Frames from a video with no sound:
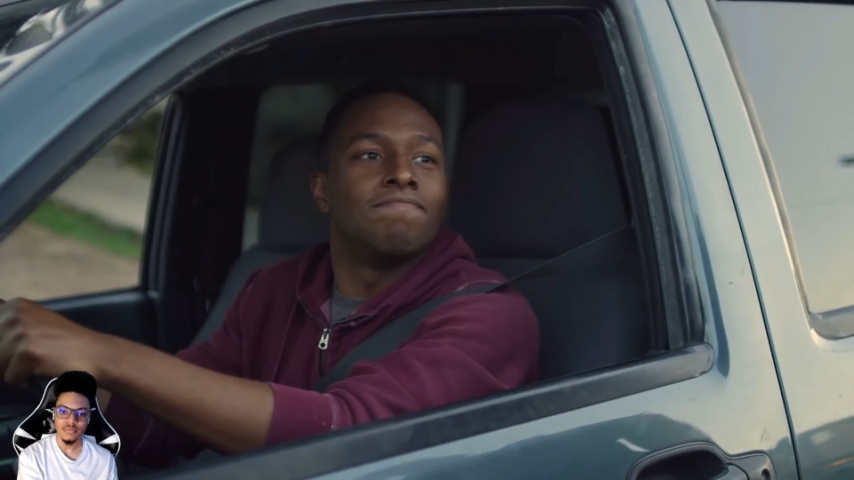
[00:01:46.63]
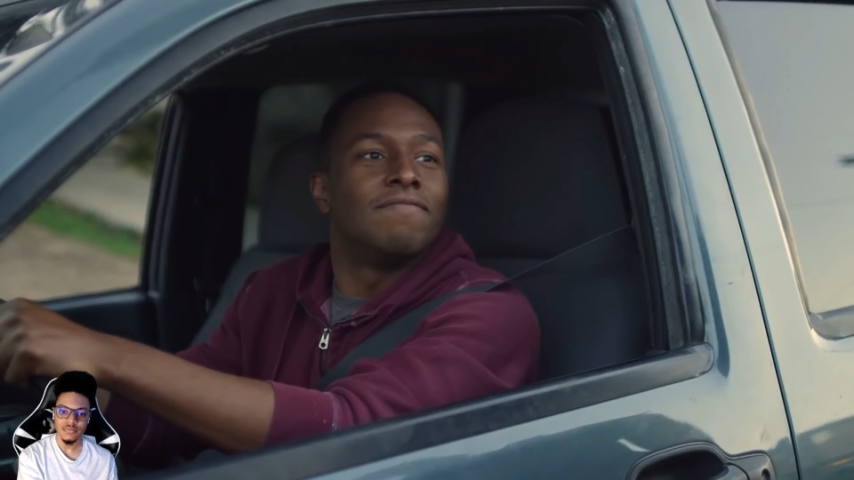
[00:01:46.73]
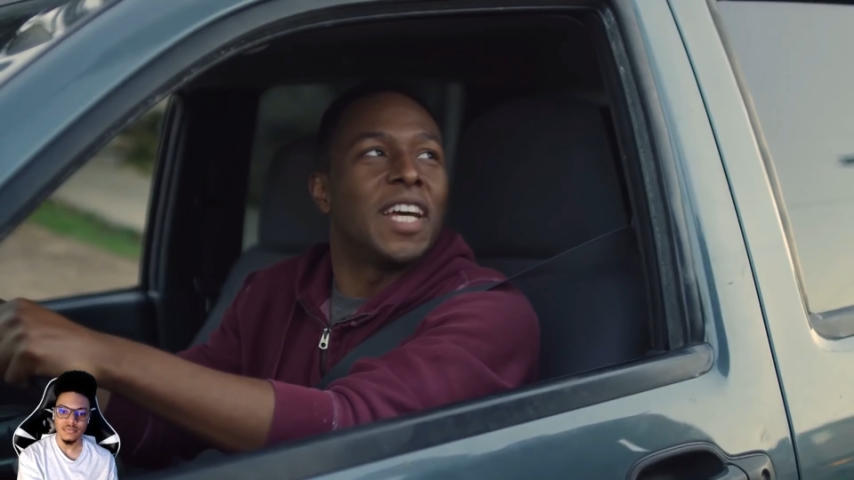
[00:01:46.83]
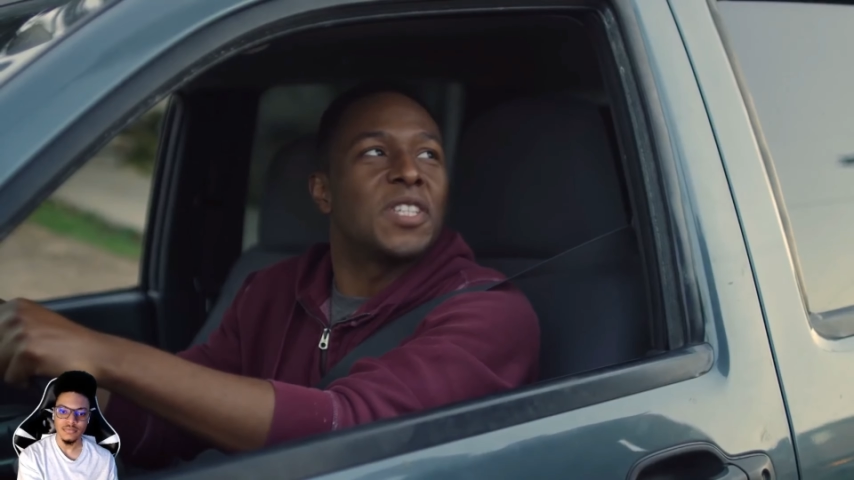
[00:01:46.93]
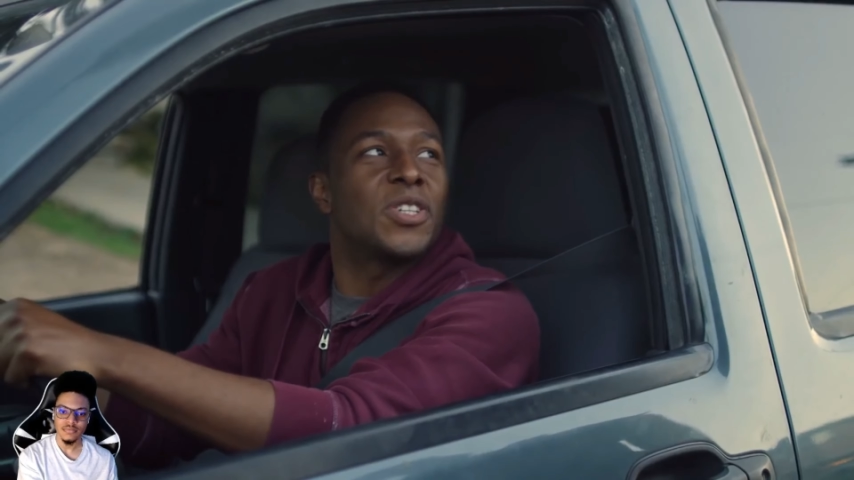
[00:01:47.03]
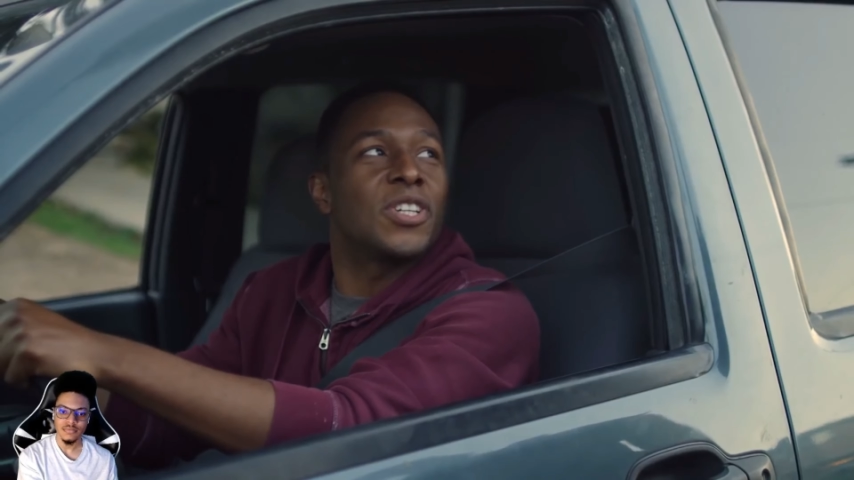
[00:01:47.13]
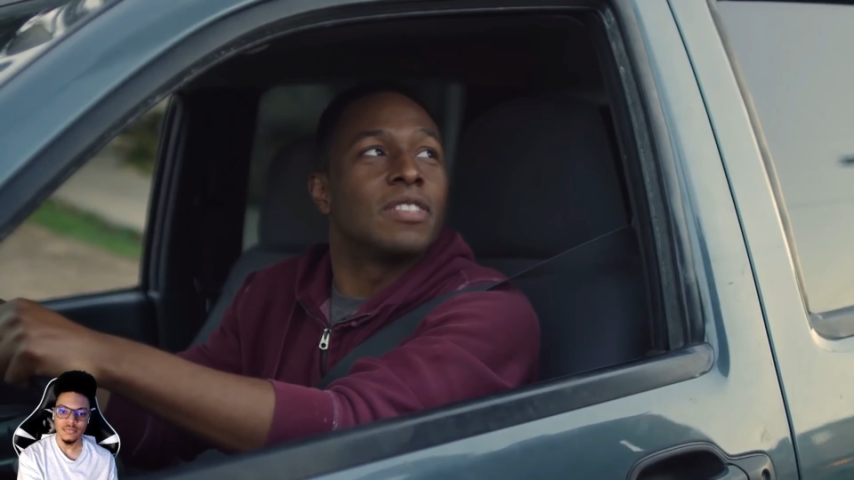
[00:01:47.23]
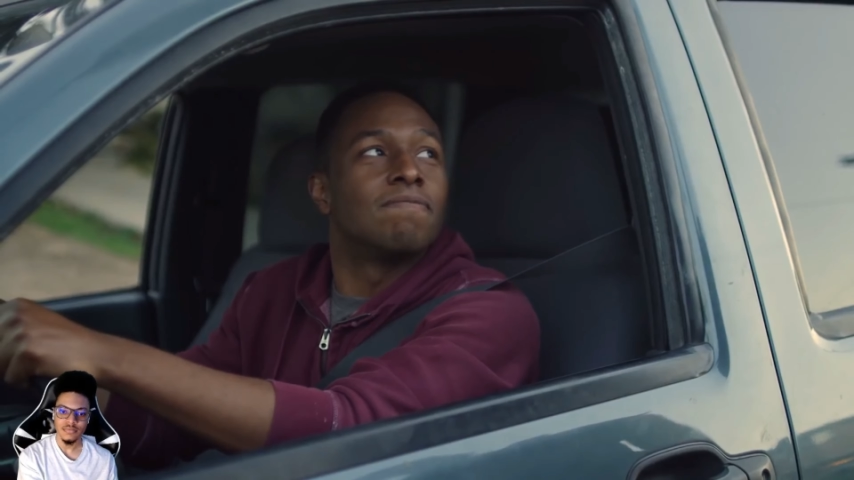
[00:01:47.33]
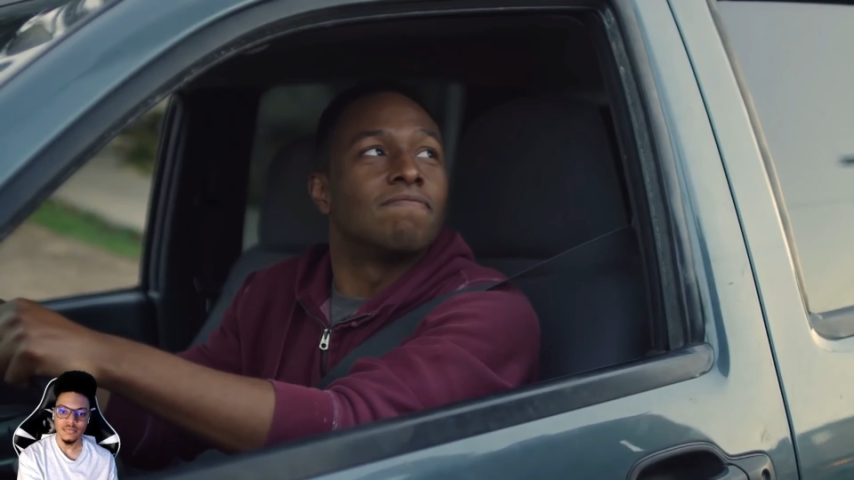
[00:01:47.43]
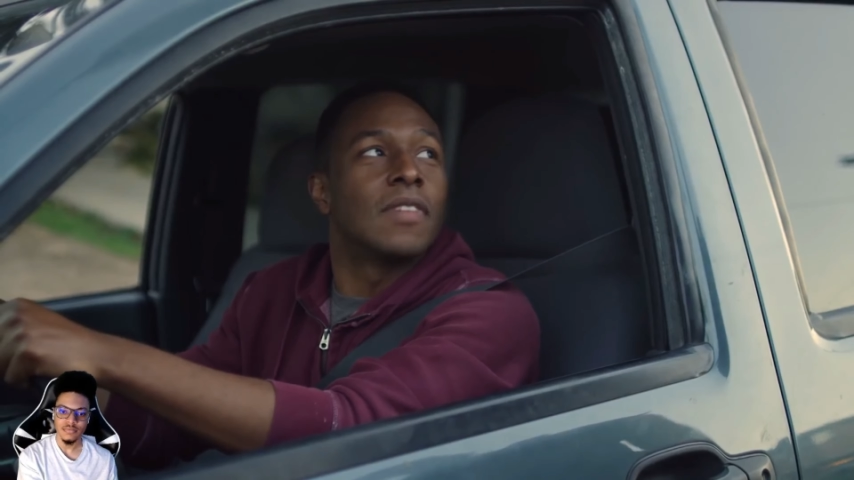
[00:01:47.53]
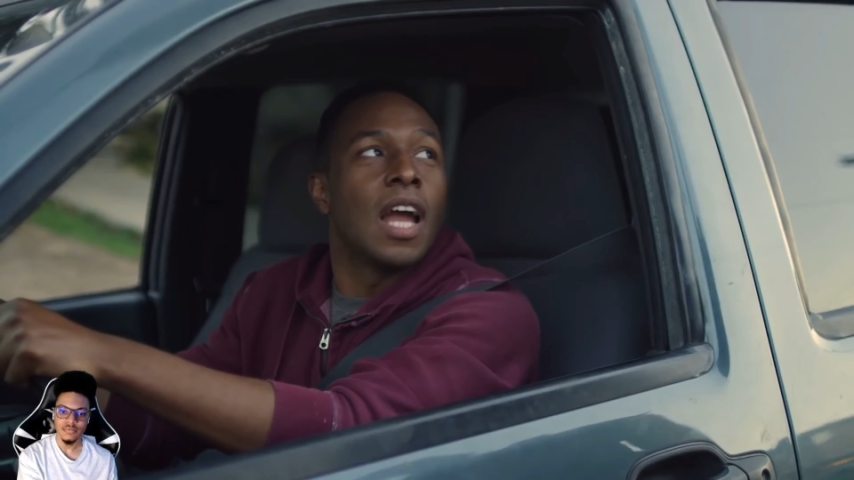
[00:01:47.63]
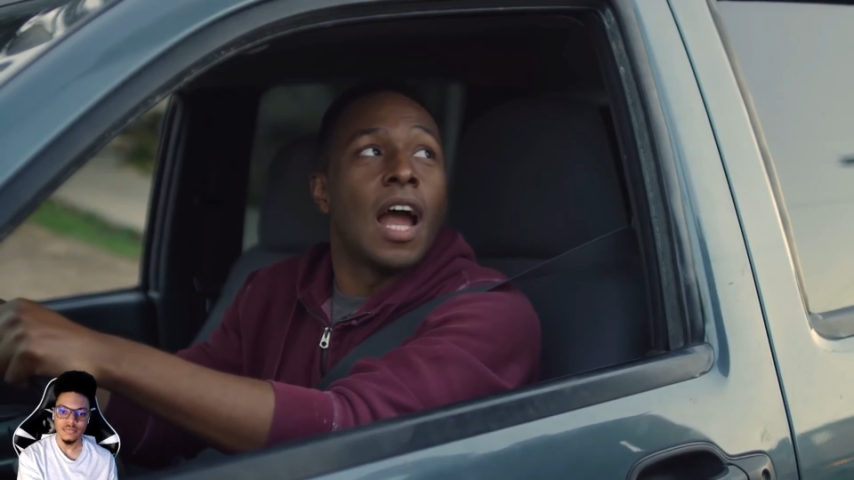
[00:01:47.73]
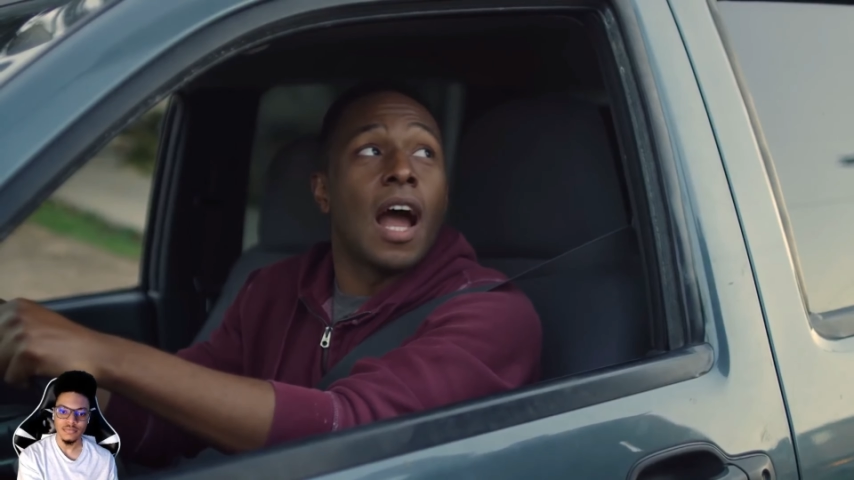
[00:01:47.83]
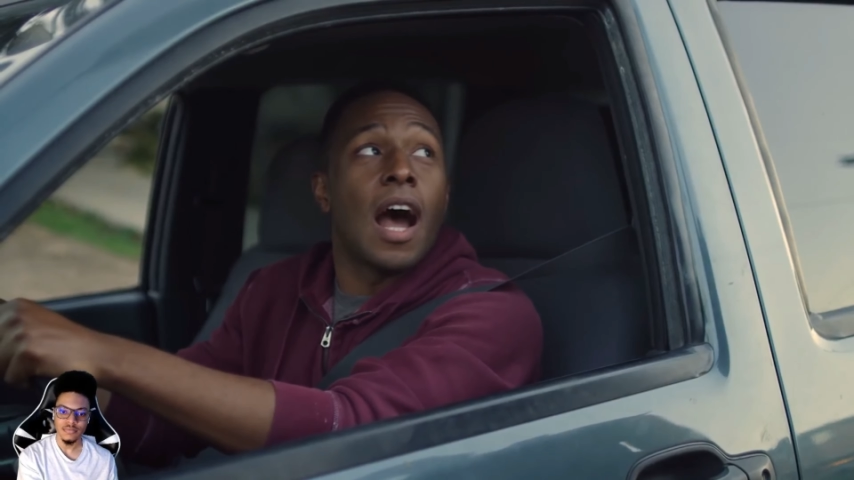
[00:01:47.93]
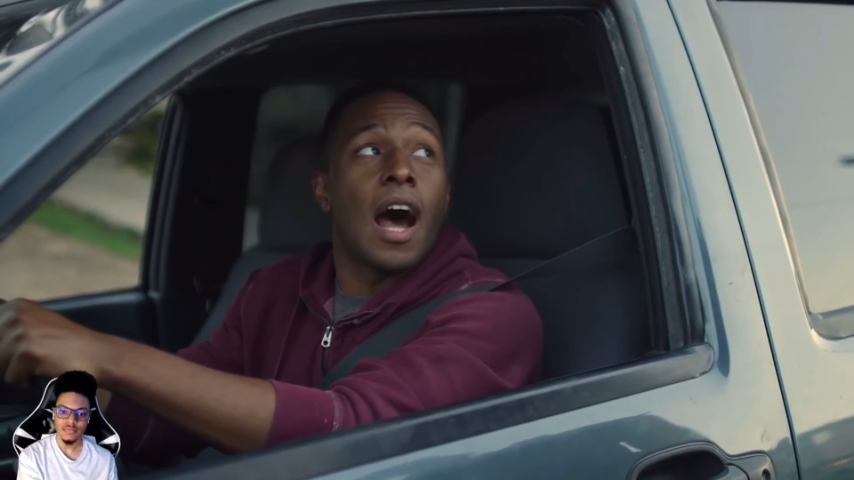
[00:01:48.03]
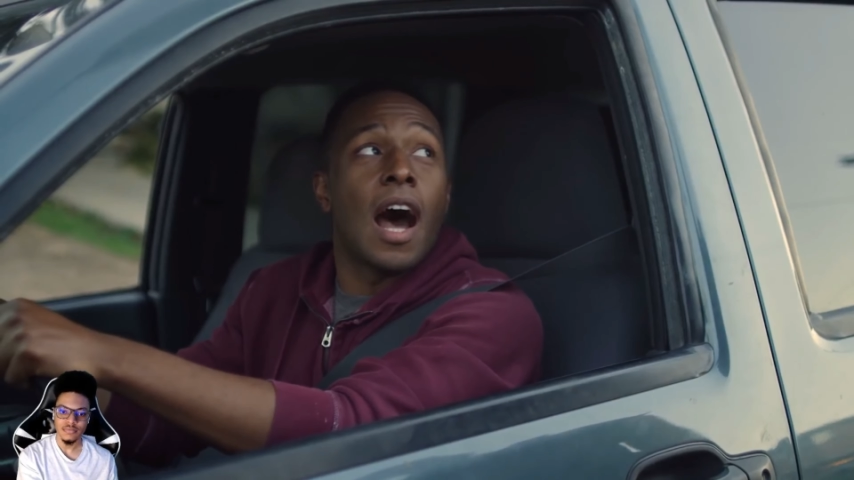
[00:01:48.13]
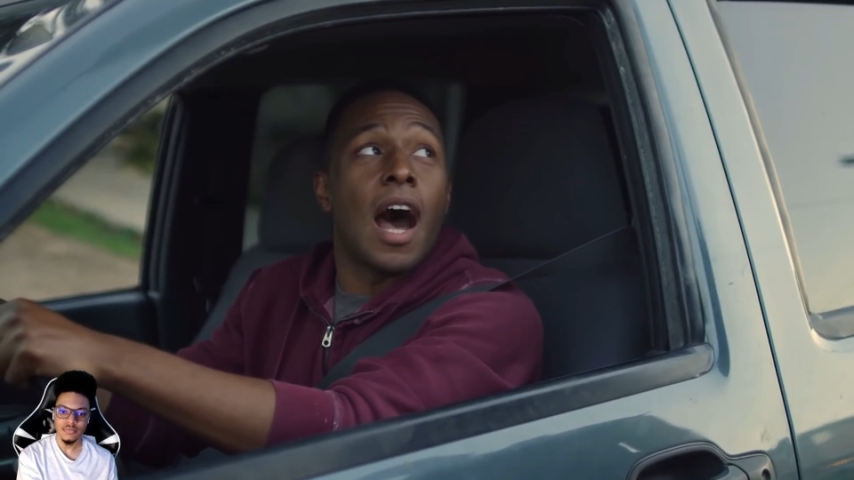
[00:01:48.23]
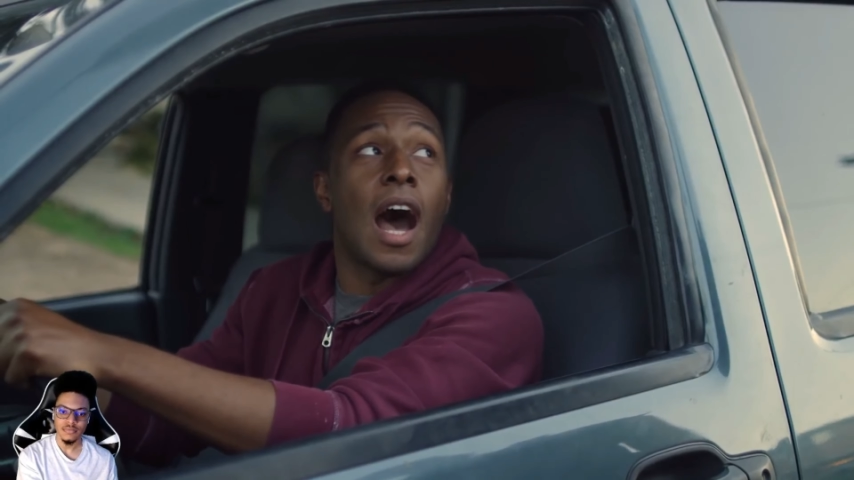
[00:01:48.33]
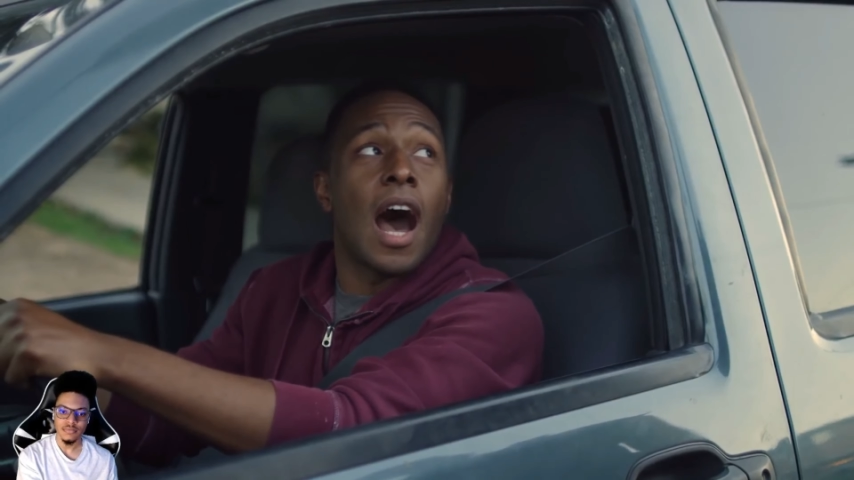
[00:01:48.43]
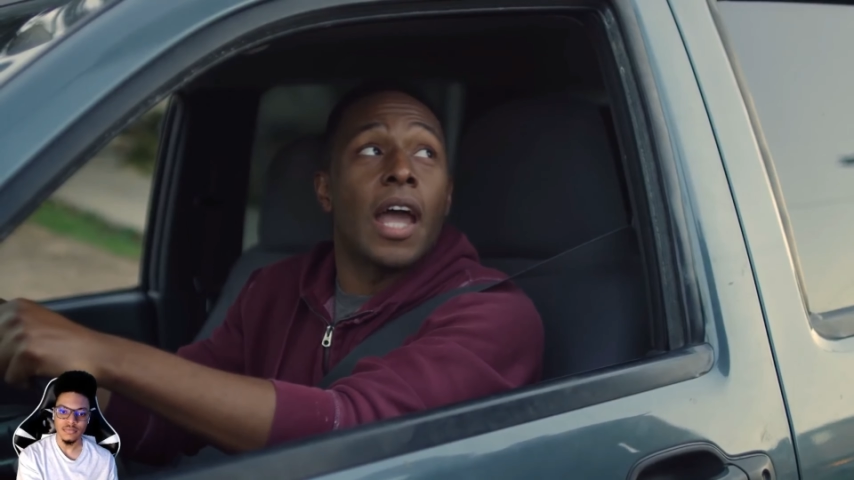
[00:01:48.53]
Yes, sir.
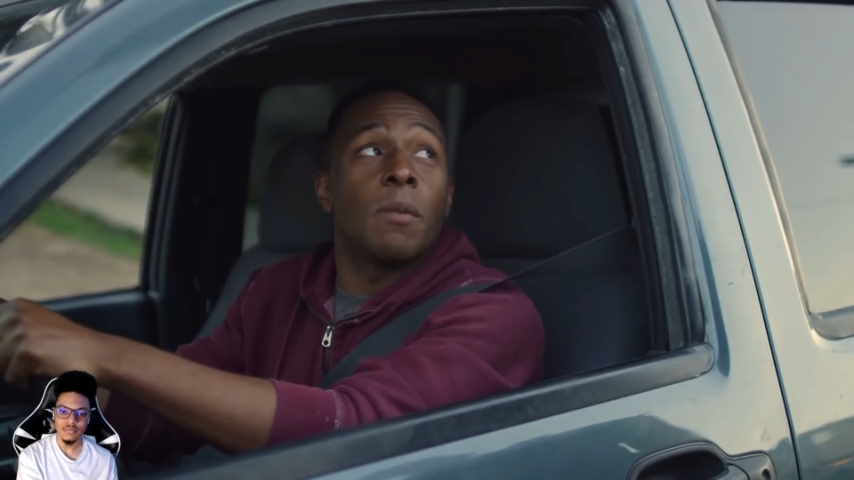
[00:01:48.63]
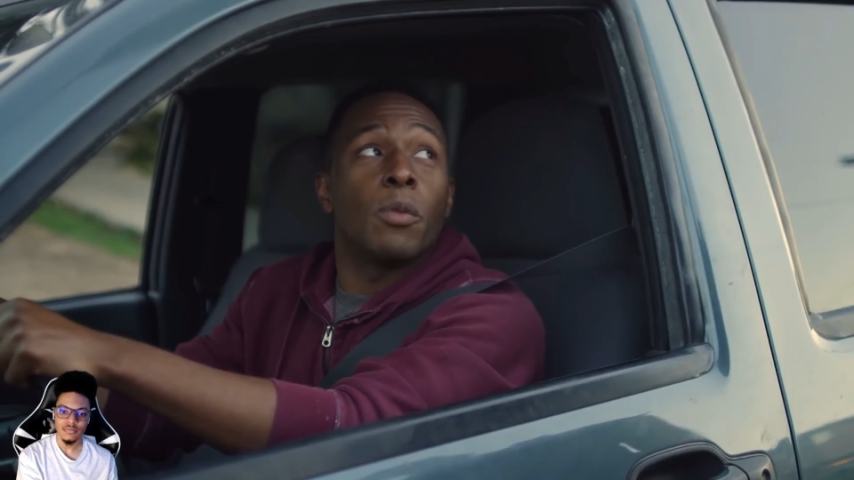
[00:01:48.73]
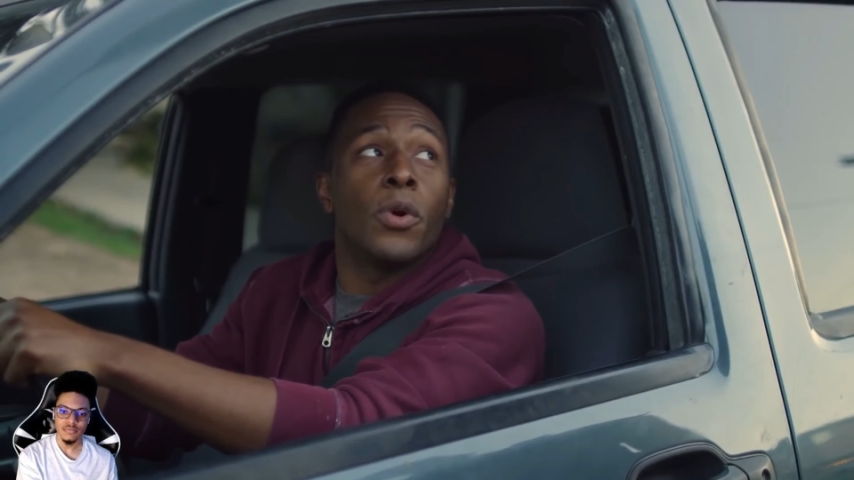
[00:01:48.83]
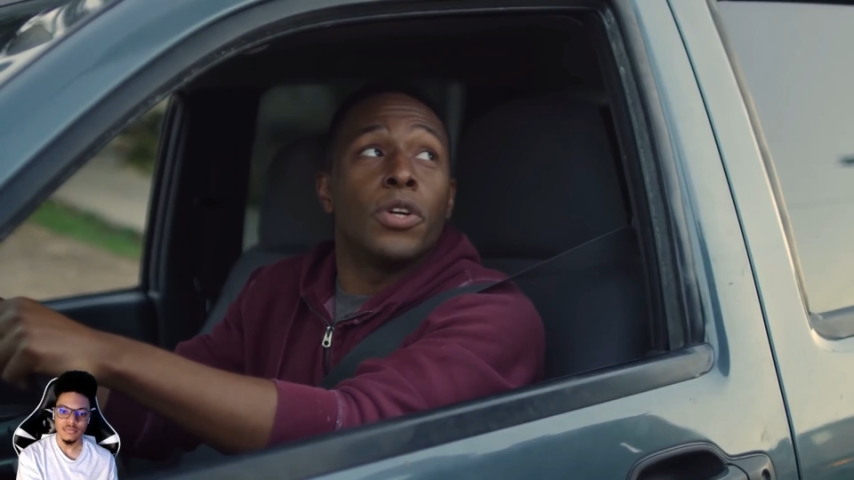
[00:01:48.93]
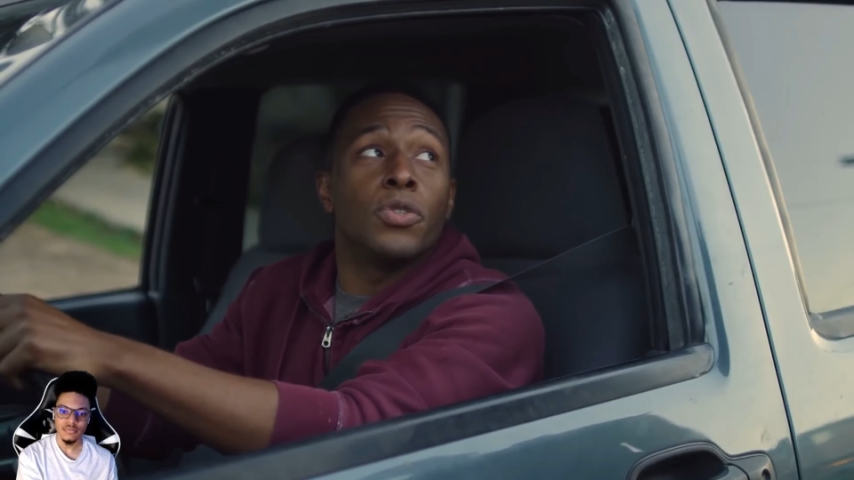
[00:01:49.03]
I am going